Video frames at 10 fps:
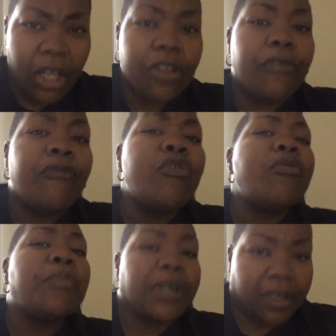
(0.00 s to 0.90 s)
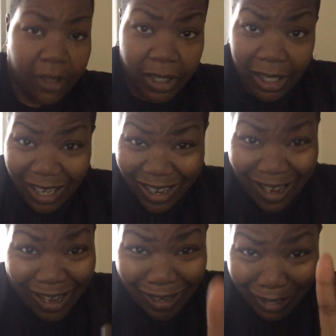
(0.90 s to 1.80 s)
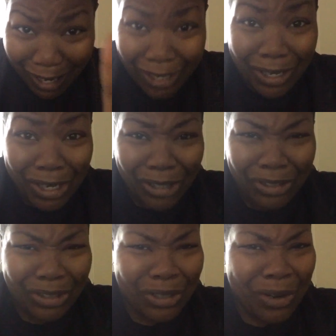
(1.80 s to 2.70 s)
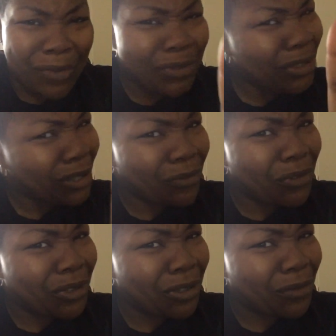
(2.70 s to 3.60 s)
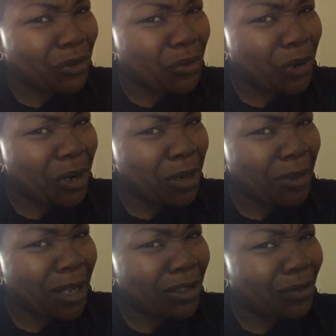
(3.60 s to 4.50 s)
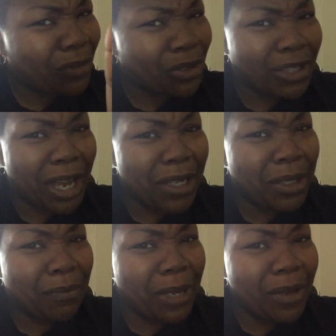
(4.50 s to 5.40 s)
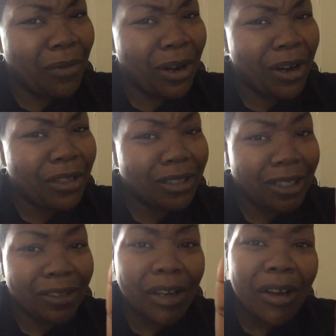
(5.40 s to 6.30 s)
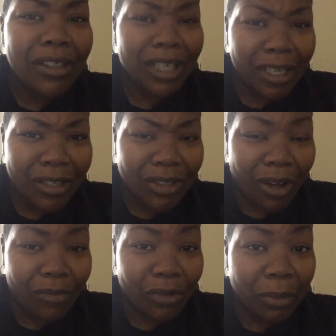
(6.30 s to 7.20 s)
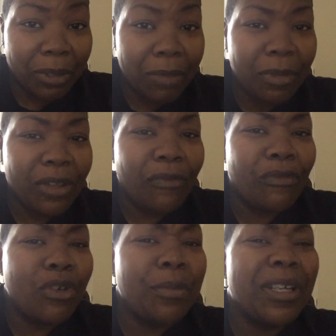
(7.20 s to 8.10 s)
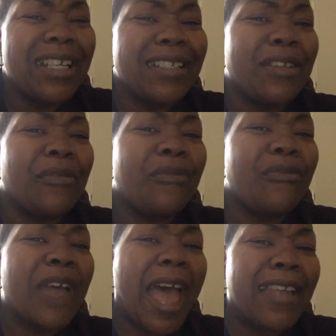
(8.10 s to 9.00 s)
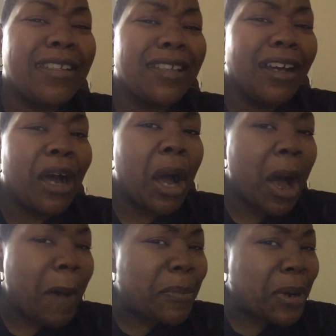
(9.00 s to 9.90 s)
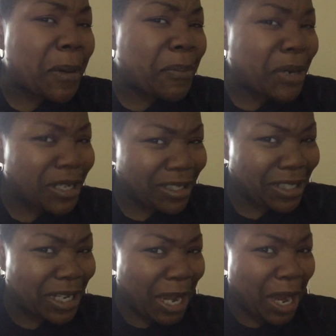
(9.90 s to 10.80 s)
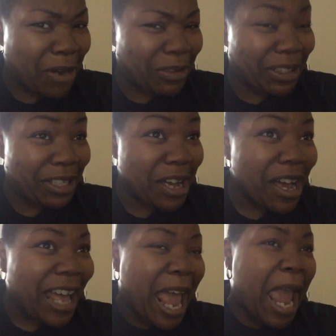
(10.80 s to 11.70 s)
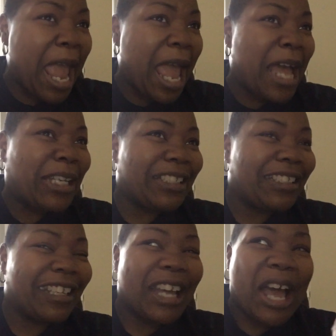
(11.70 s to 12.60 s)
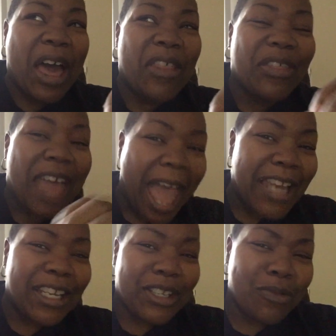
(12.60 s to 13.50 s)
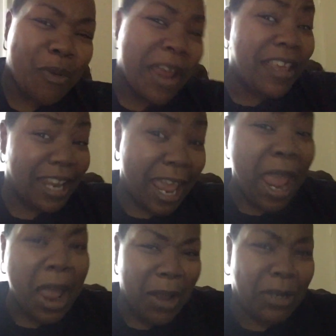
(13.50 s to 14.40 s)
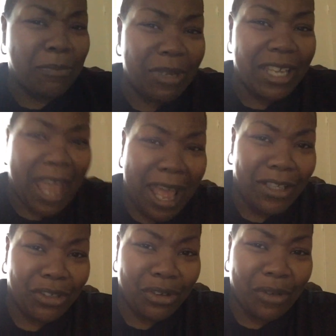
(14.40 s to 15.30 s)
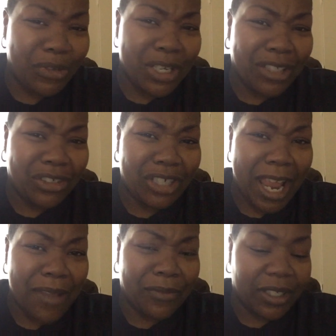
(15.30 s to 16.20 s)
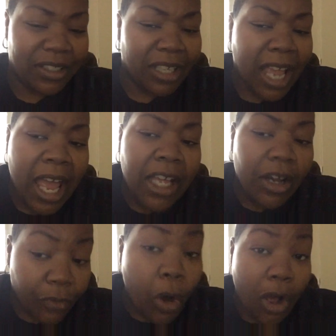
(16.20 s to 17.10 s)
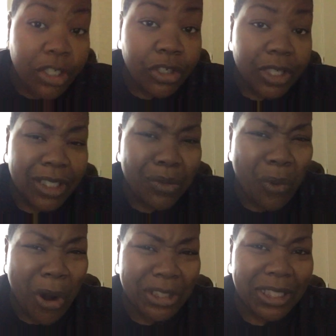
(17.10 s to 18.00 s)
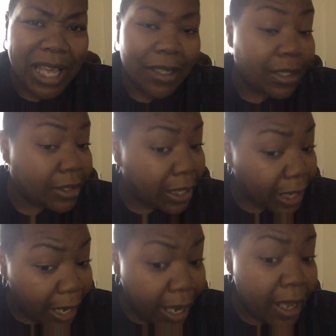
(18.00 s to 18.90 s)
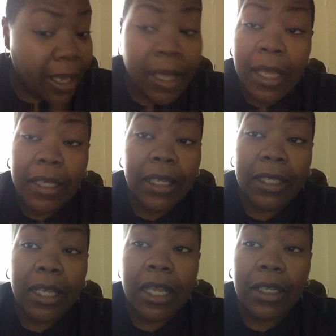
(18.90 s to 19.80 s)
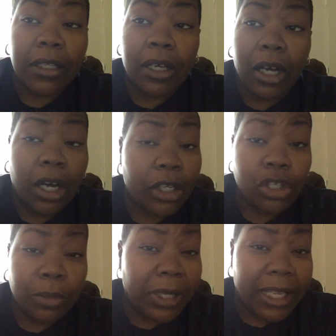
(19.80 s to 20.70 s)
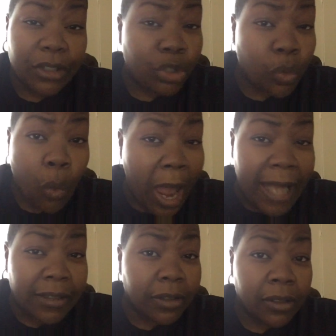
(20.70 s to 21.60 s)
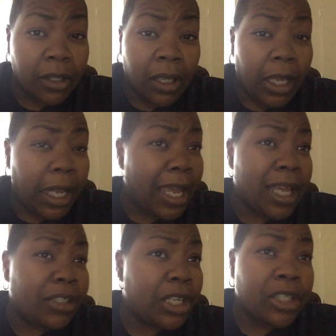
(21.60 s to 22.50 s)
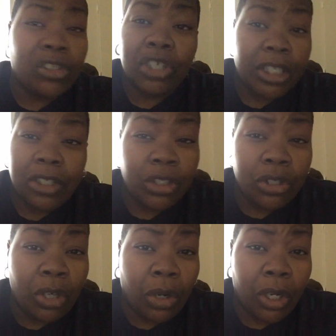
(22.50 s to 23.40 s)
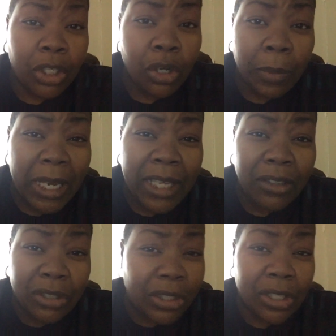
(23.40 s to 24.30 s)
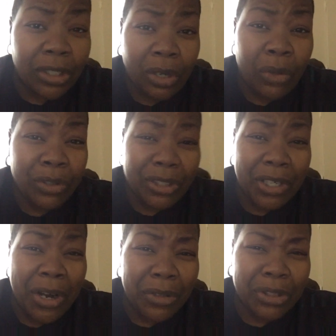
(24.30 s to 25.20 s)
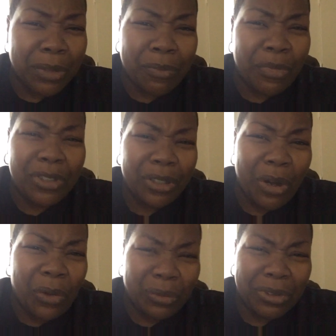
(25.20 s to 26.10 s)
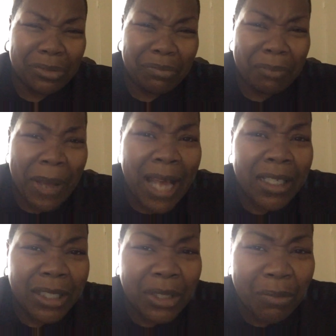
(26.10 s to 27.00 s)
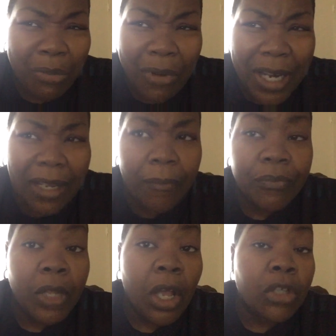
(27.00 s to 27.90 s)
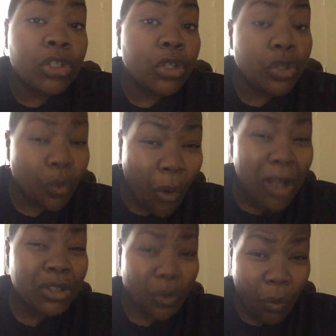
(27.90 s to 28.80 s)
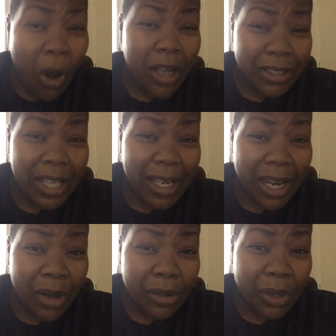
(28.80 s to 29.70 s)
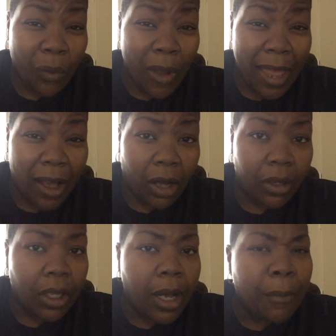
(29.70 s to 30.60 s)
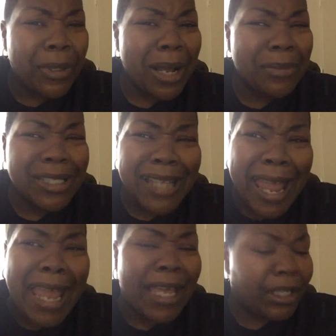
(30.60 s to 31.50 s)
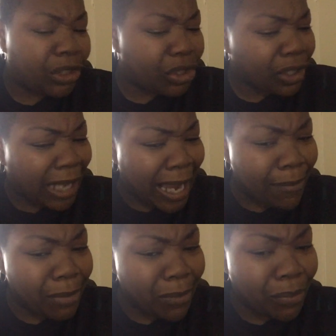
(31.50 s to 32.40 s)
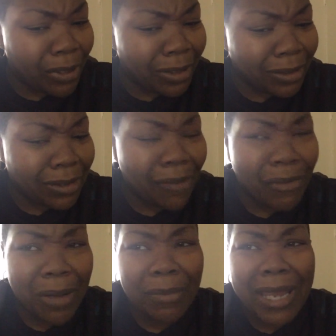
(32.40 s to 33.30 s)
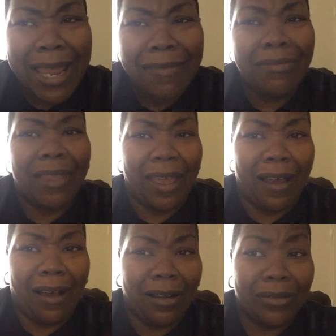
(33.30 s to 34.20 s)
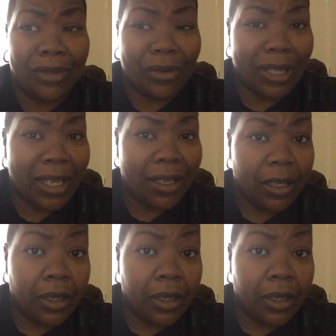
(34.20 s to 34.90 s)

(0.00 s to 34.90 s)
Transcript: The fupa, and and and uh, you know, if you if you if you're worried about if you're scared of the p word, then turn your ears off for a minute. But the fupa is the fat upper pussy area, and that is where that hair could be at. You know, if you didn't shave it, of course you need to wash that because that hair can uh, accumulate sweat and and just you know accumulate you know dirt you know bodily debris so you want to wash that area well but i'm saying you can't be putting stuff up in there okay